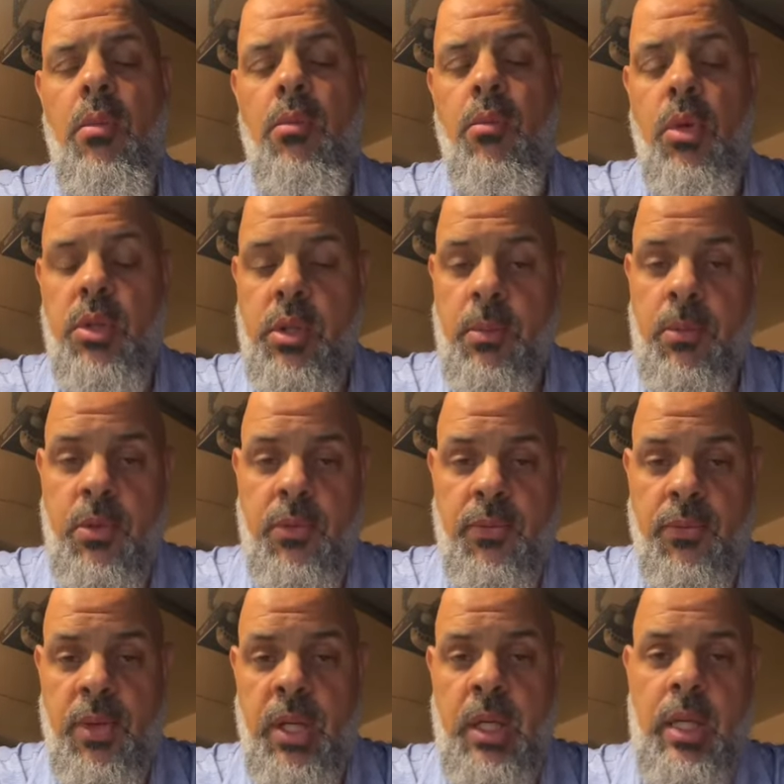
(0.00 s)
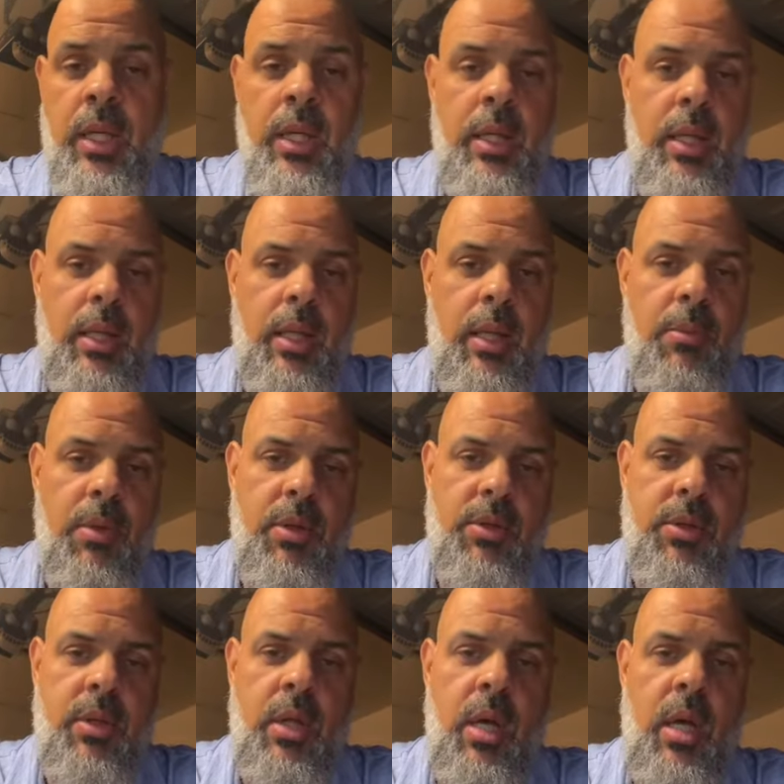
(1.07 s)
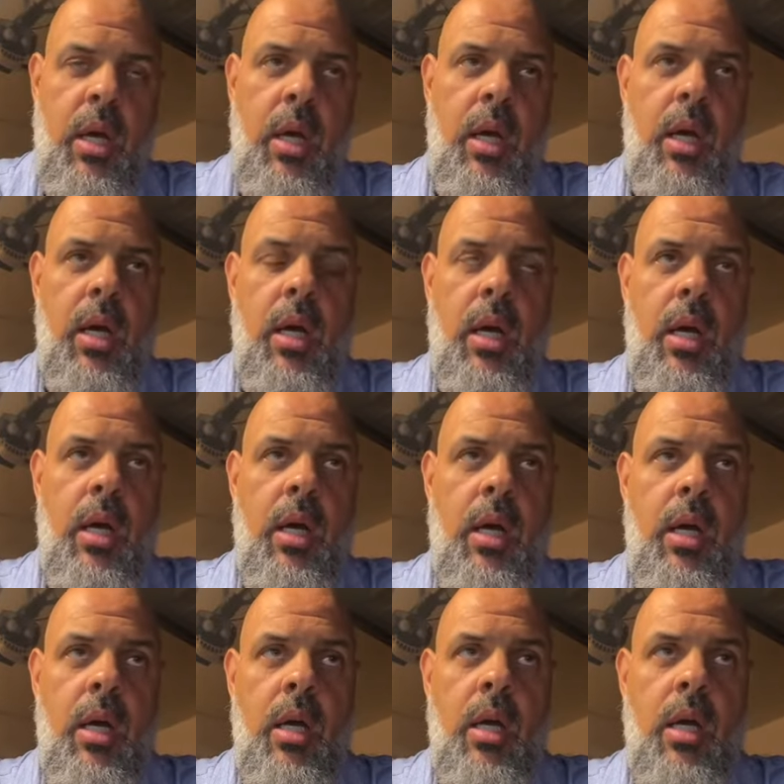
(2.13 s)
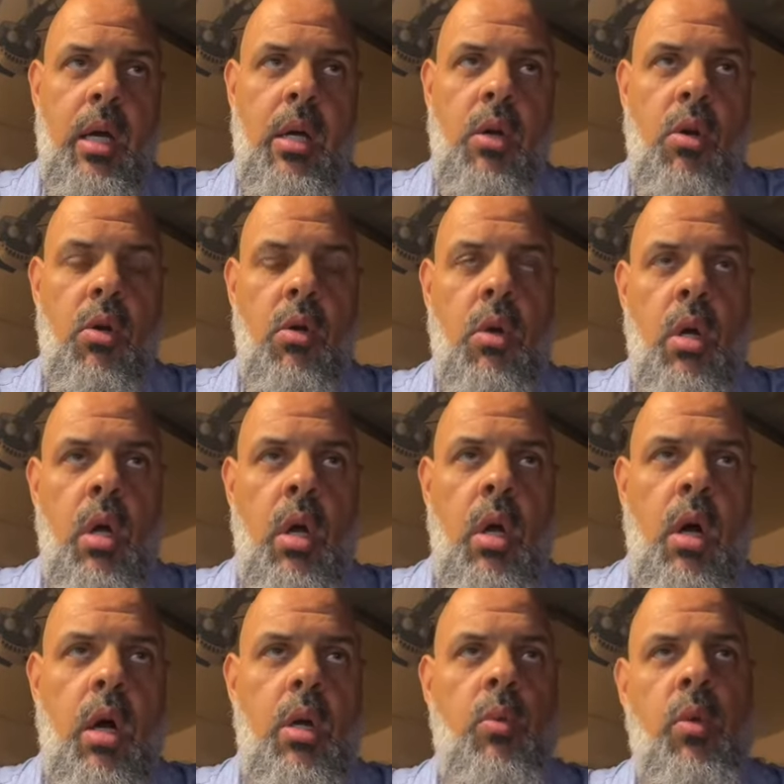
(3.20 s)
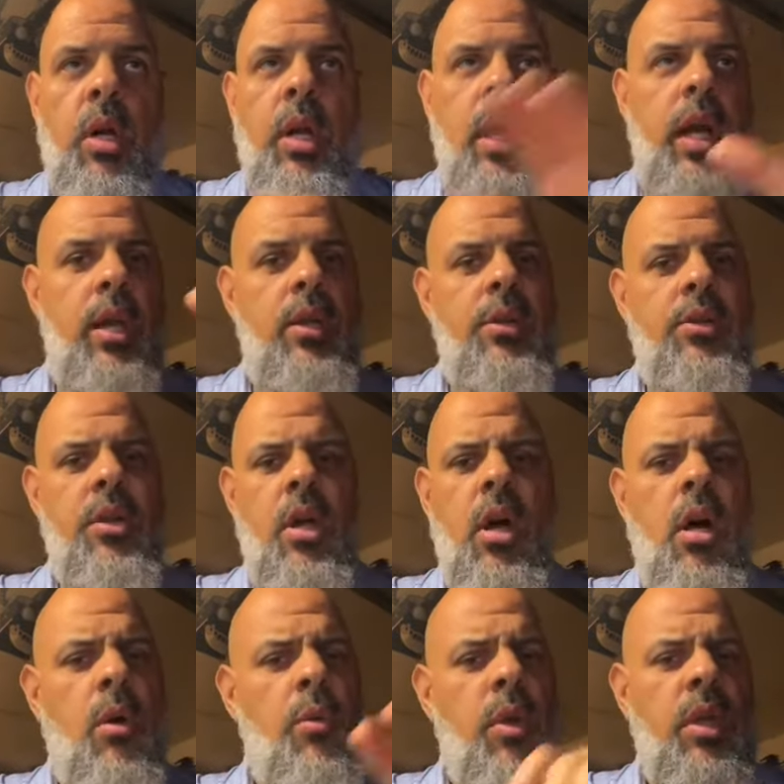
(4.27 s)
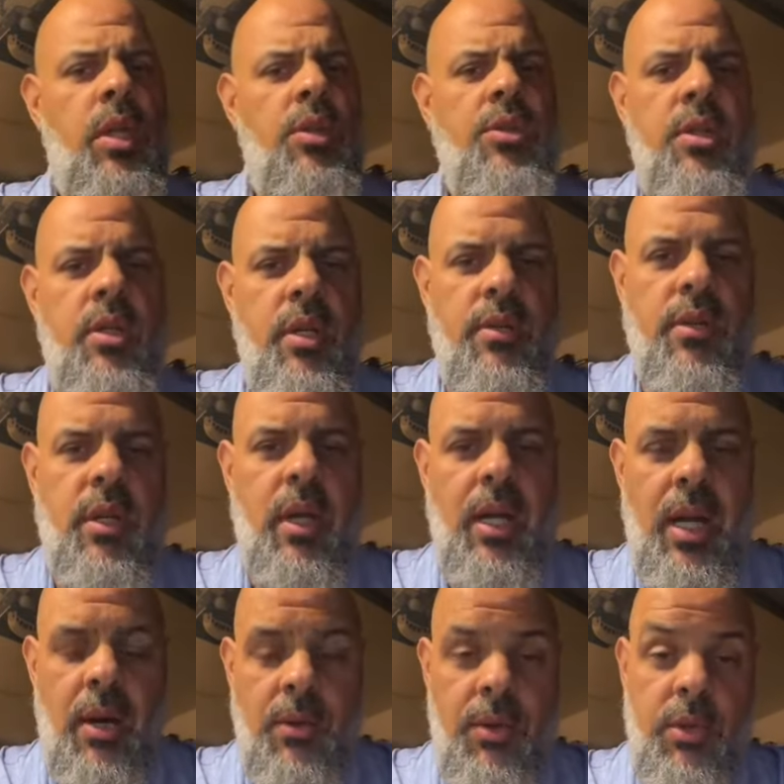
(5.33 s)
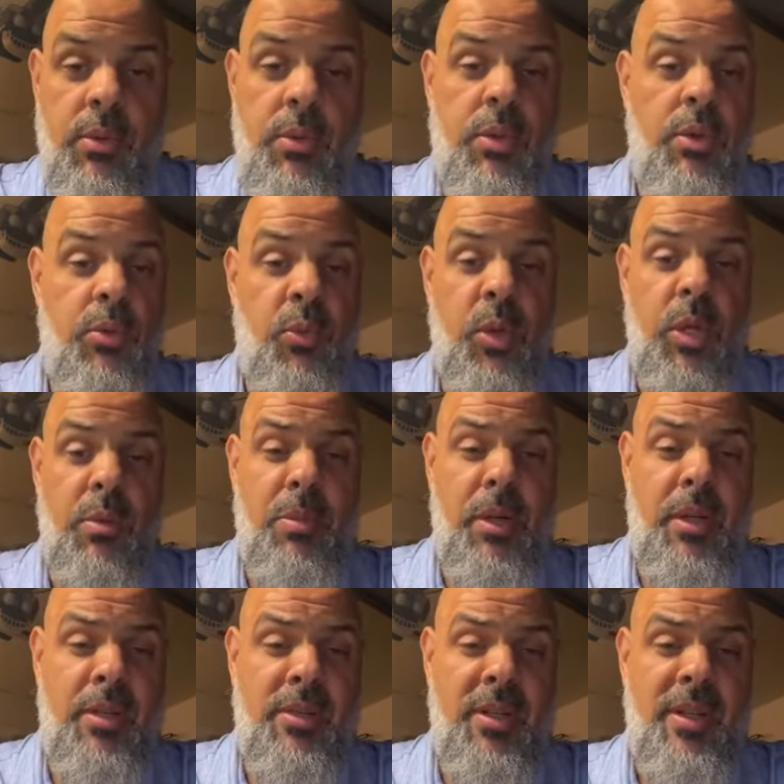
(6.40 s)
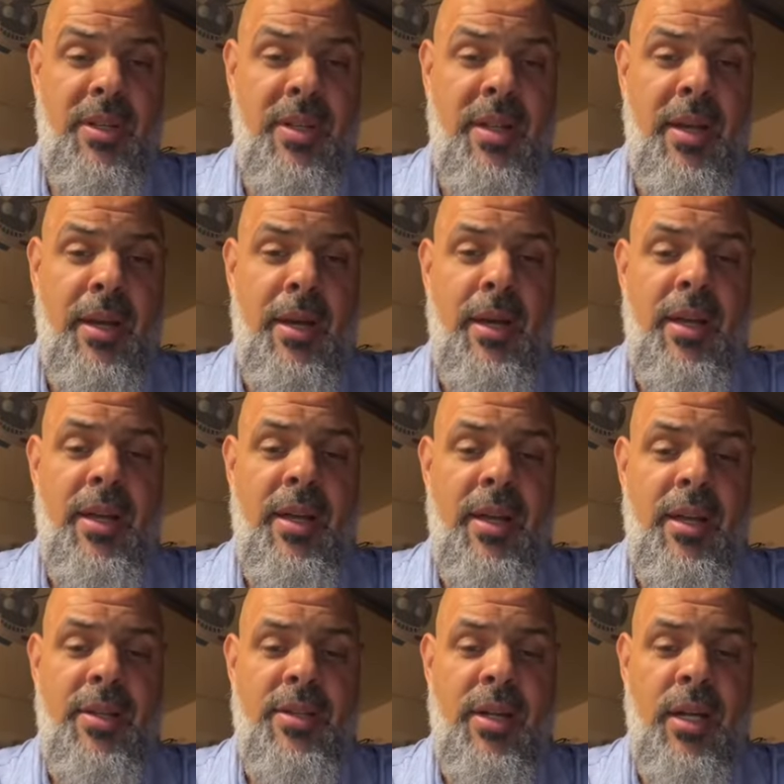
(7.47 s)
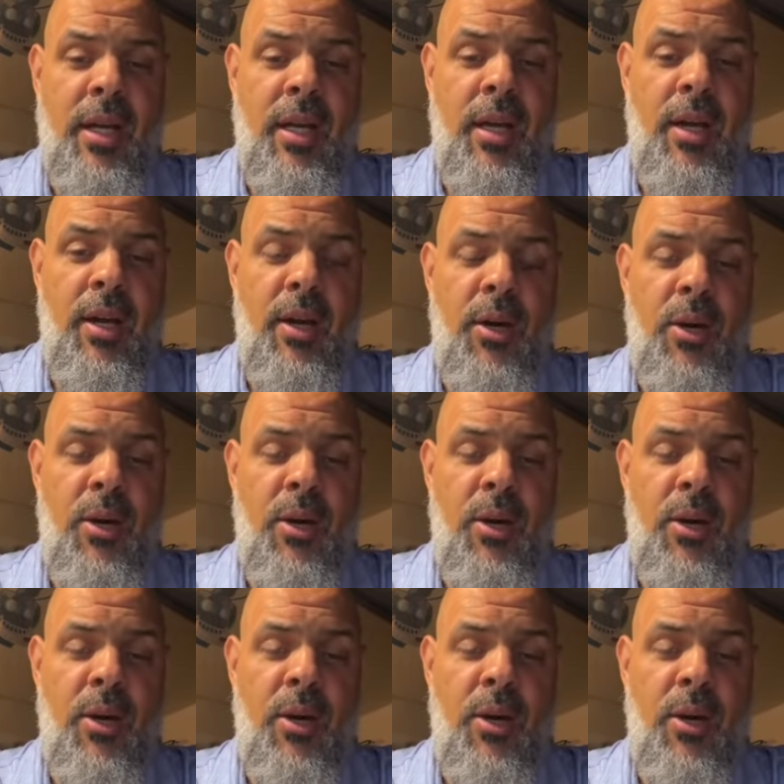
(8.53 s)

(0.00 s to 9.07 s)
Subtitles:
Muslims feeling that they must, on one hand, they'll say, our religion doesn't allow this, which is weird, because then it's like,